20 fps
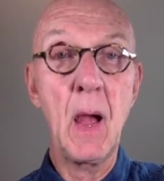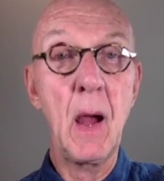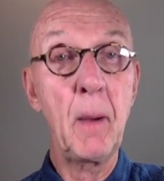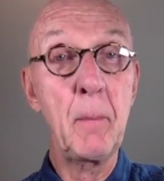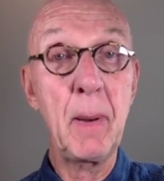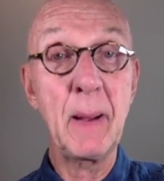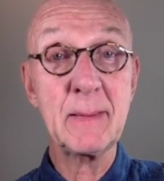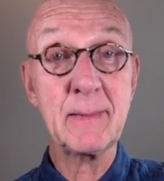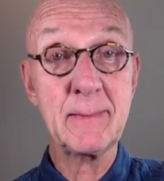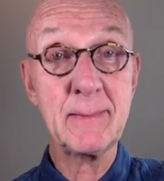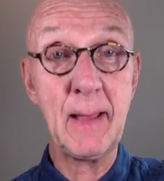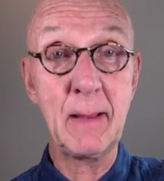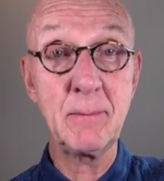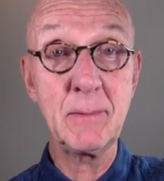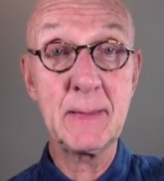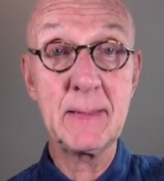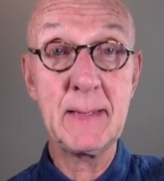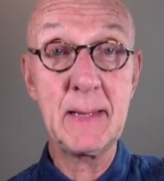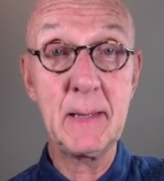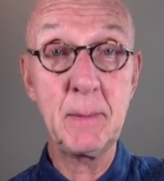About
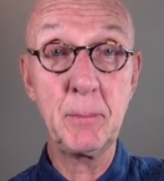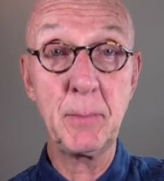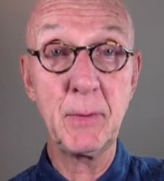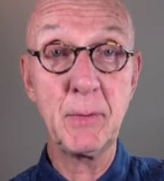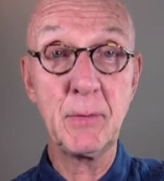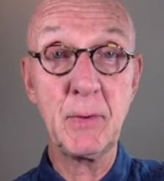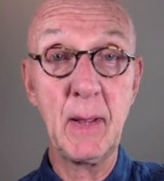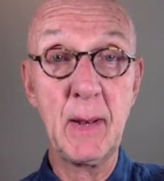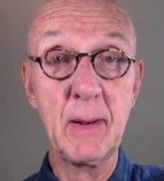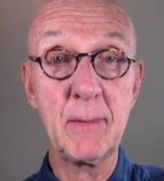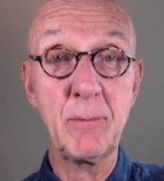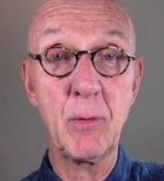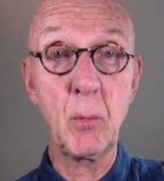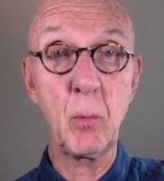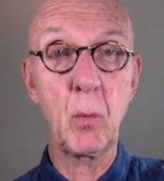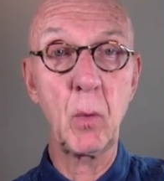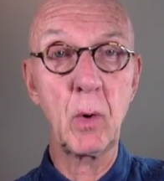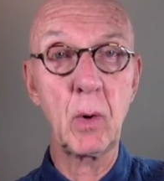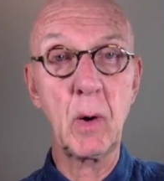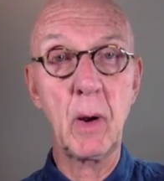17% of
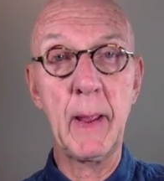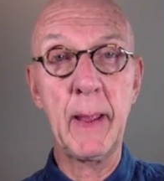them were